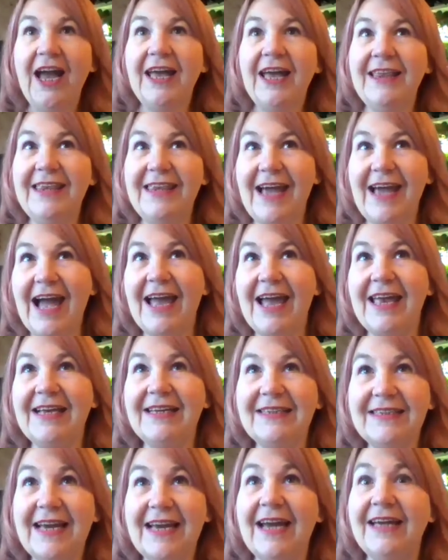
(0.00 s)
And that
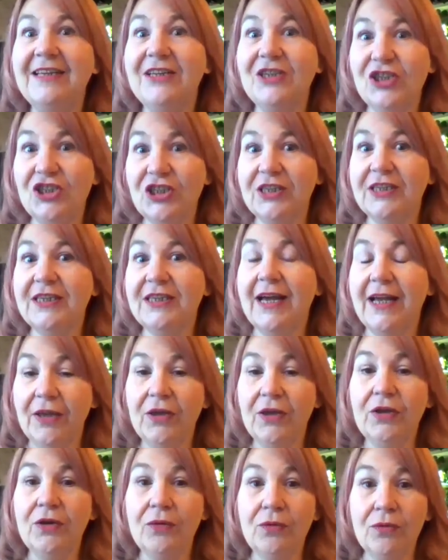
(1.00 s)
is the energy that
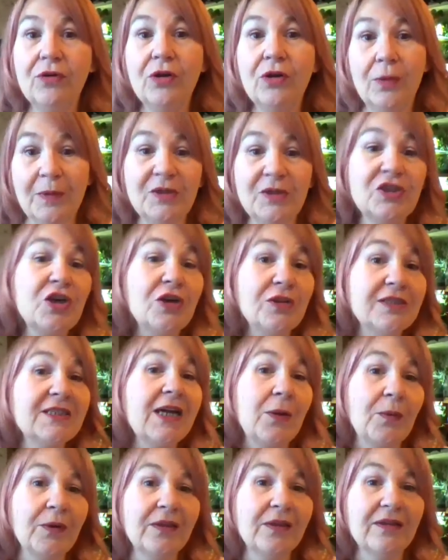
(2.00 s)
you come into
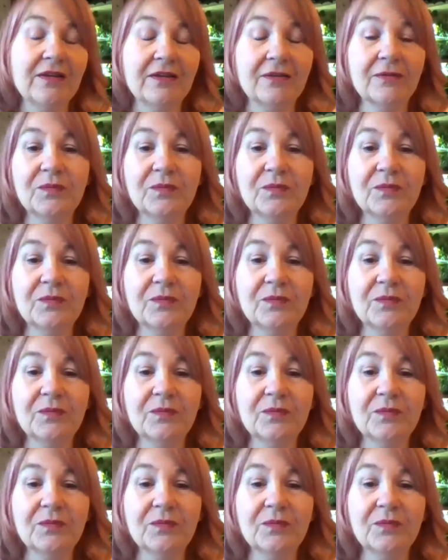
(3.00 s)
contact with.